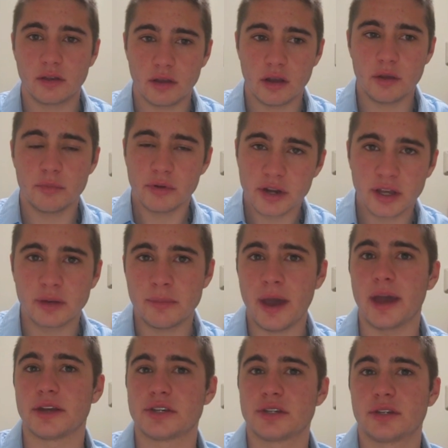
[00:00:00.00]
are a pretty good
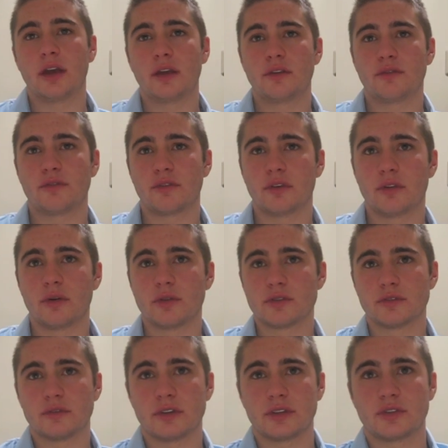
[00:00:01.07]
match. And for those
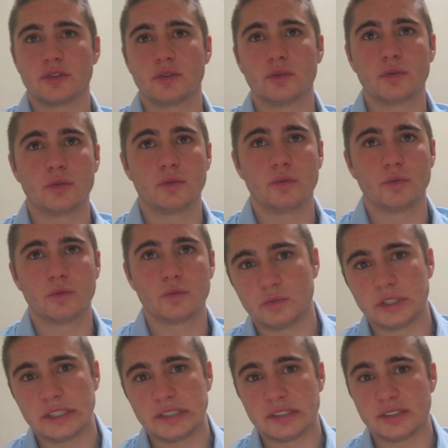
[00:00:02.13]
of us who
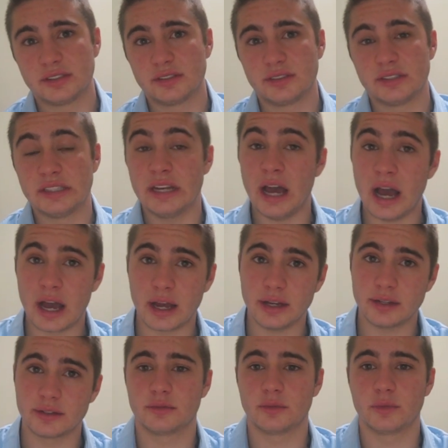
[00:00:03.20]
it's not,
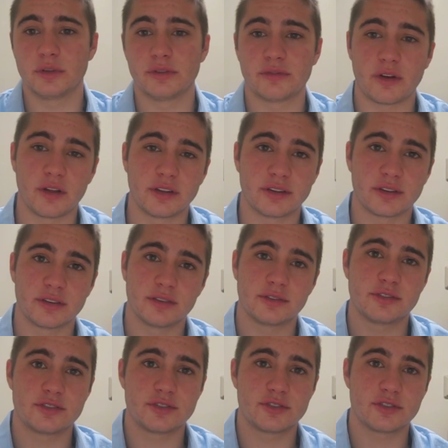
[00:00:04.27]
we fall into the
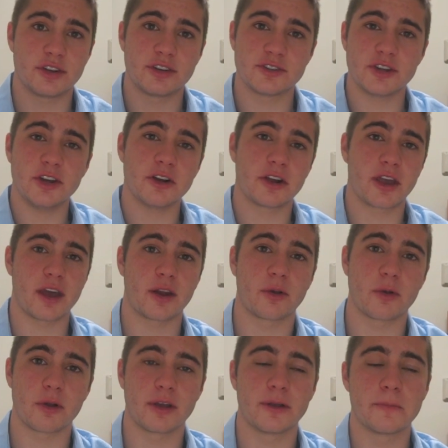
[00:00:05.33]
transgender
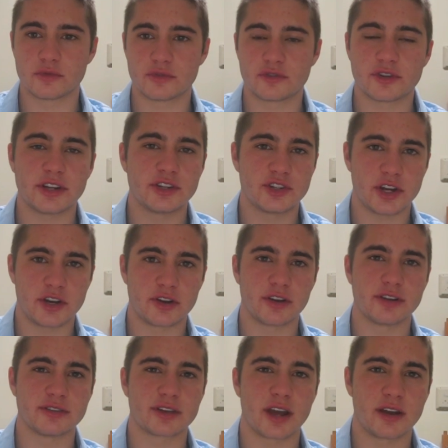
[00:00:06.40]
category. Transgender
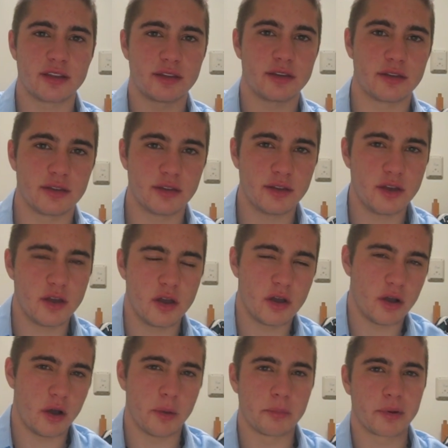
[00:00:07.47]
is kind of the
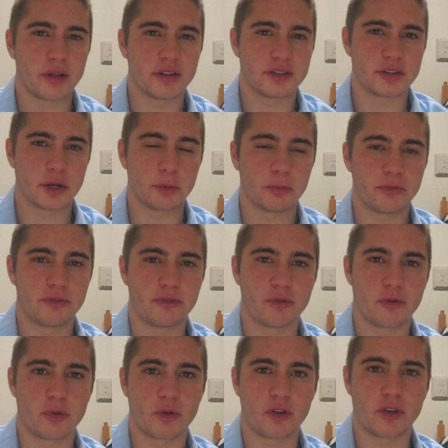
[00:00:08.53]
umbrella term
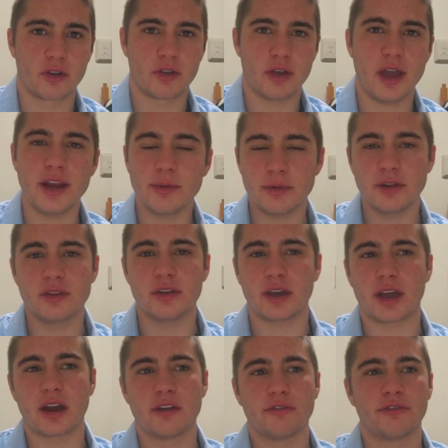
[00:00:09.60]
for anybody that
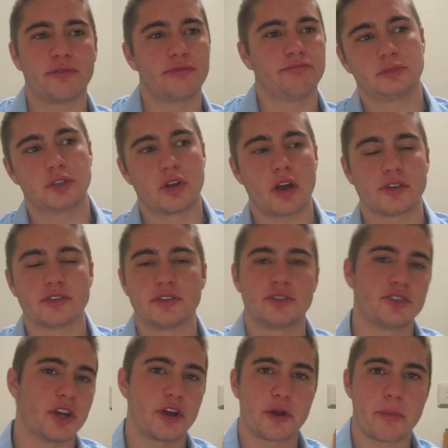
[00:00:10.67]
kind of crosses
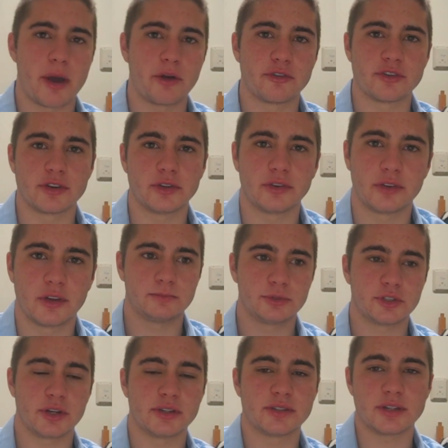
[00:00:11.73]
gender boundaries.
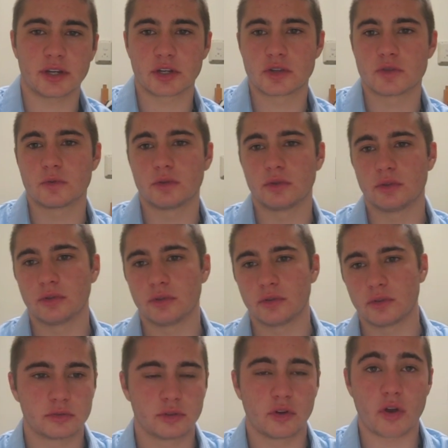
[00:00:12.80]
Transsexuals,
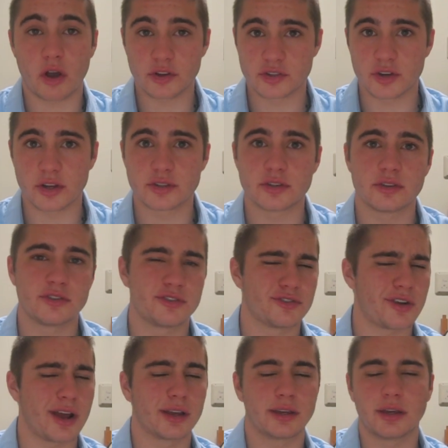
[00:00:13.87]
cross-dressers,
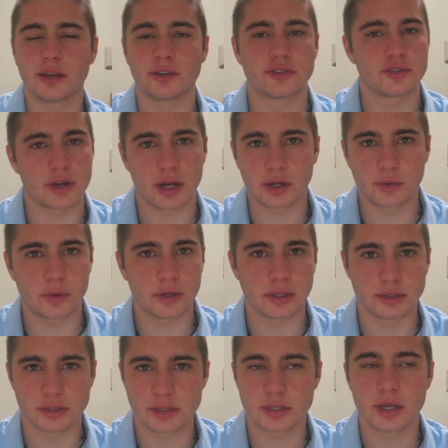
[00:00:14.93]
drag kings, drag
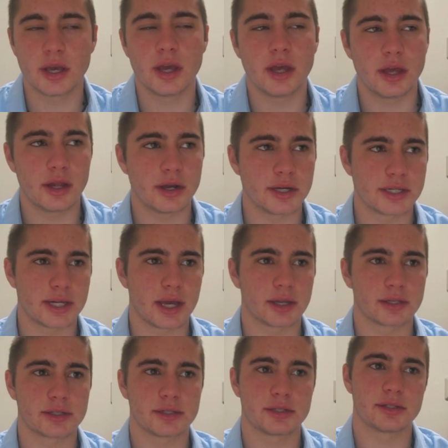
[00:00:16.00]
queens,
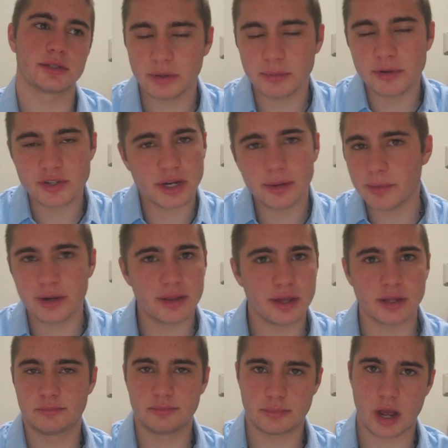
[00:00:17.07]
intersex. Pretty much anybody
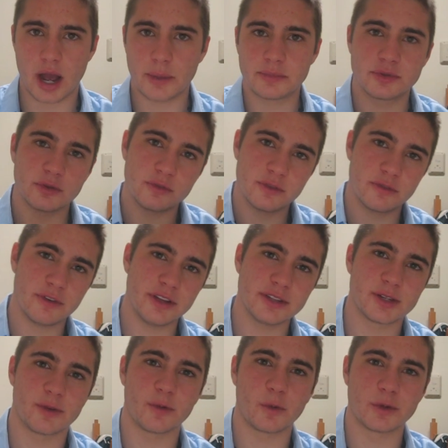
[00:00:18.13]
that hops over the
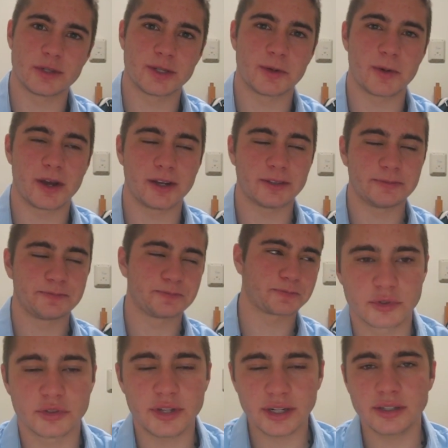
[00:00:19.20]
fence every once in a while.
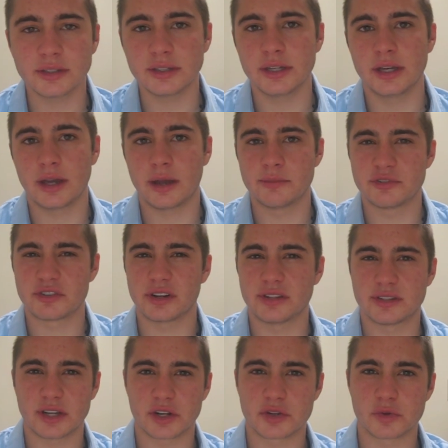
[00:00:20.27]
So technically, I'm
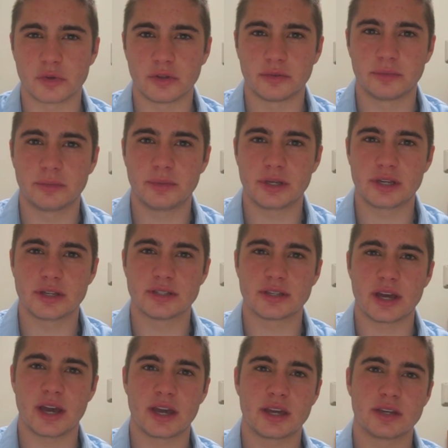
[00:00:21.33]
transsexual because
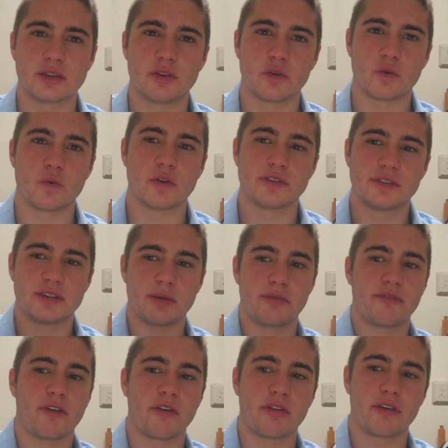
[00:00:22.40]
I go one step
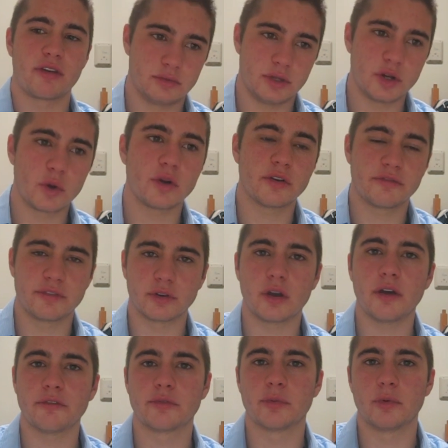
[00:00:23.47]
farther. In order to feel
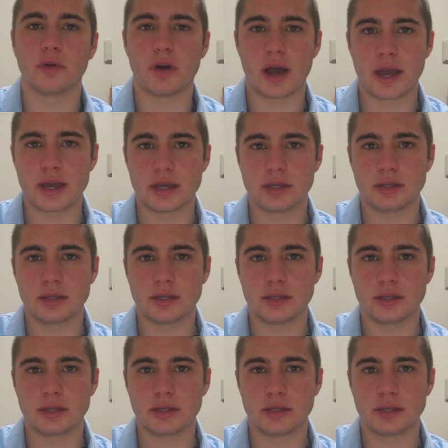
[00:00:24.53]
comfortable, I